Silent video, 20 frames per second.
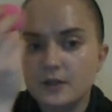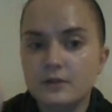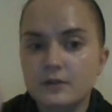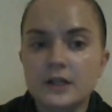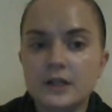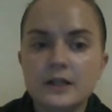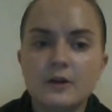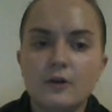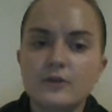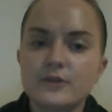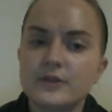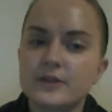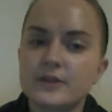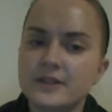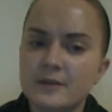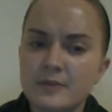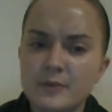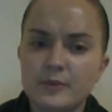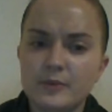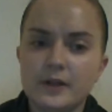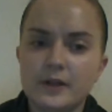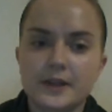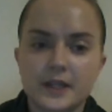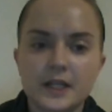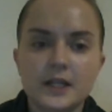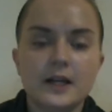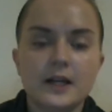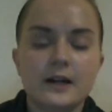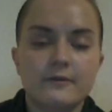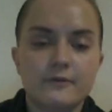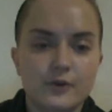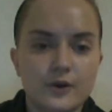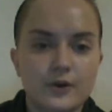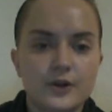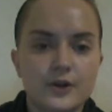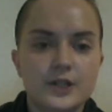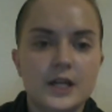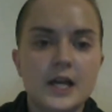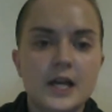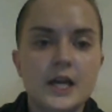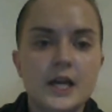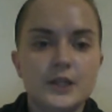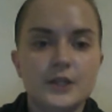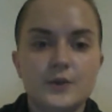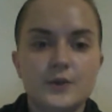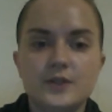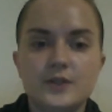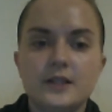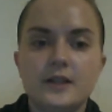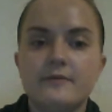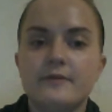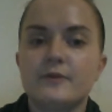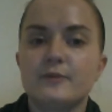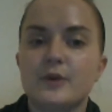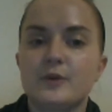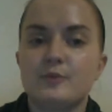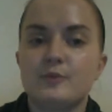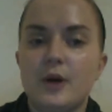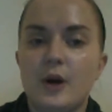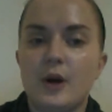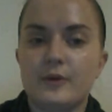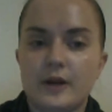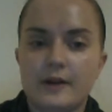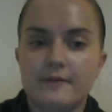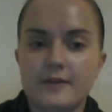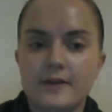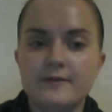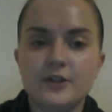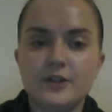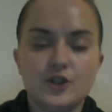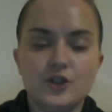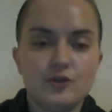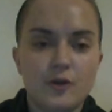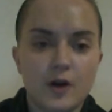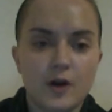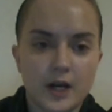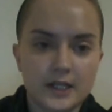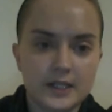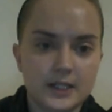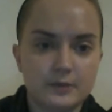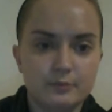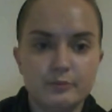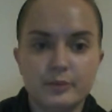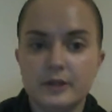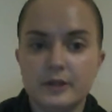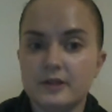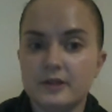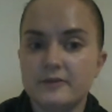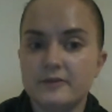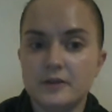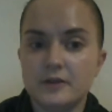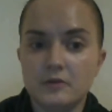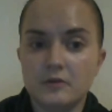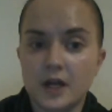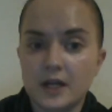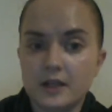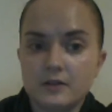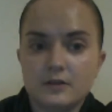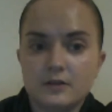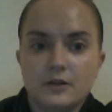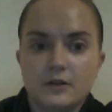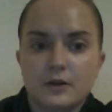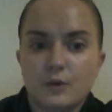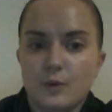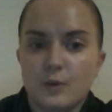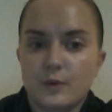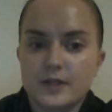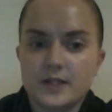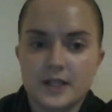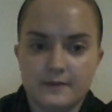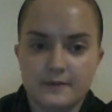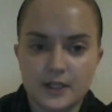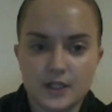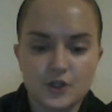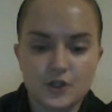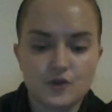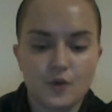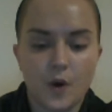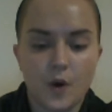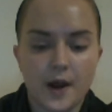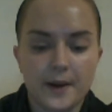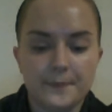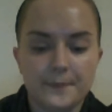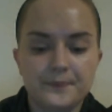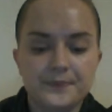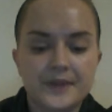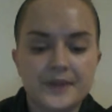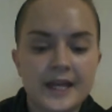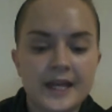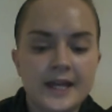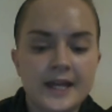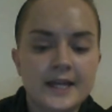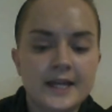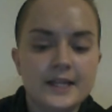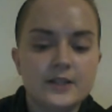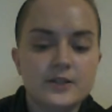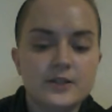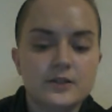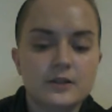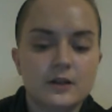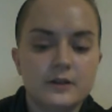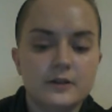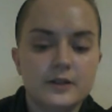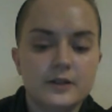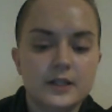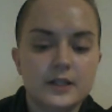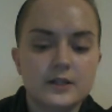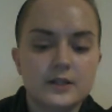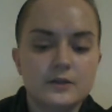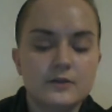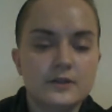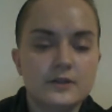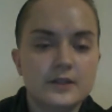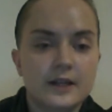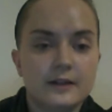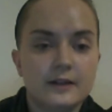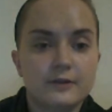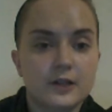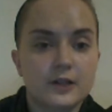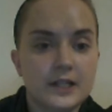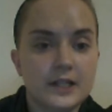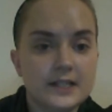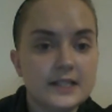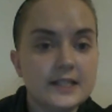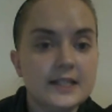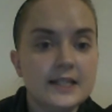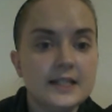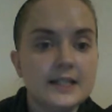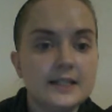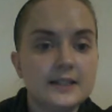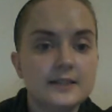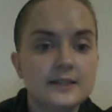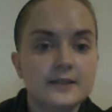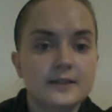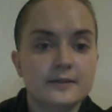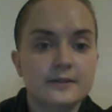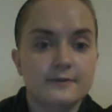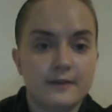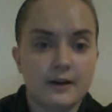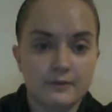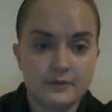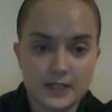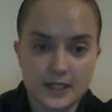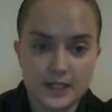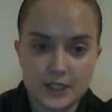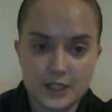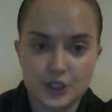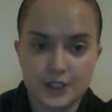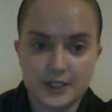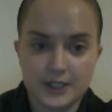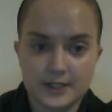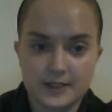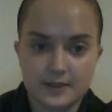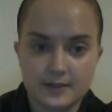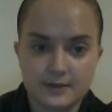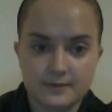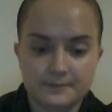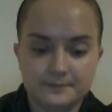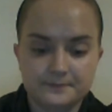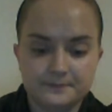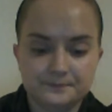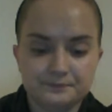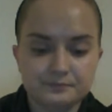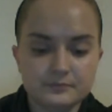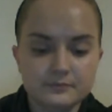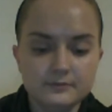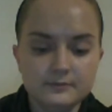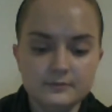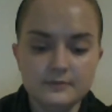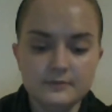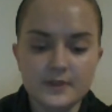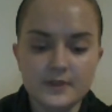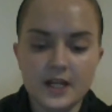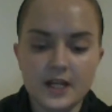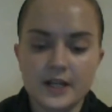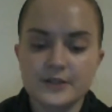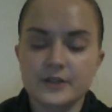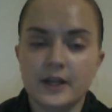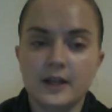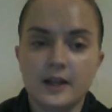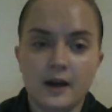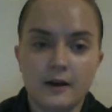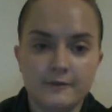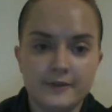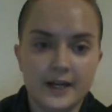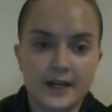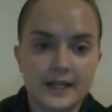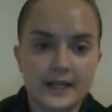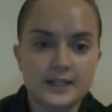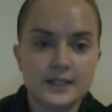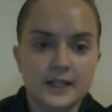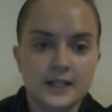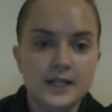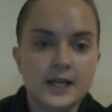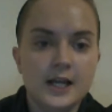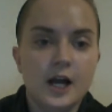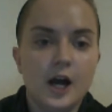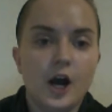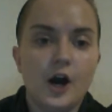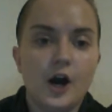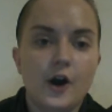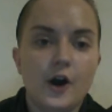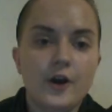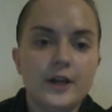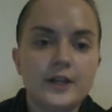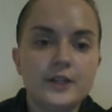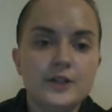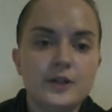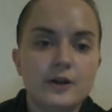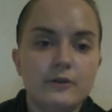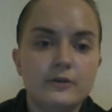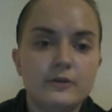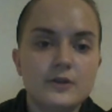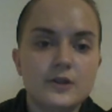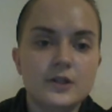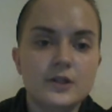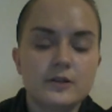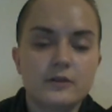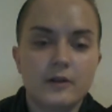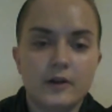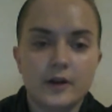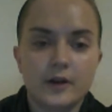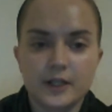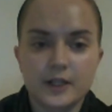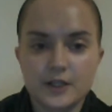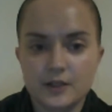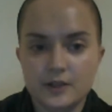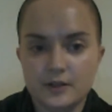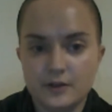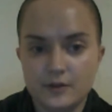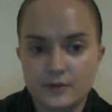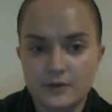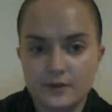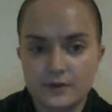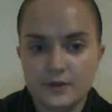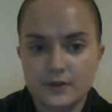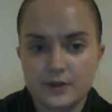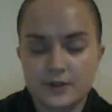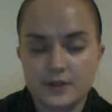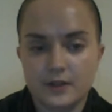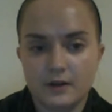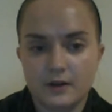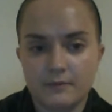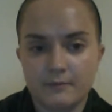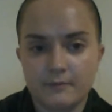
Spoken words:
You can also, some people, I think I've heard, use it even with powder. I've never tried it, but if you like, you can always give it a try. So you can use that for concealers, foundations. So I love that. I don't like to use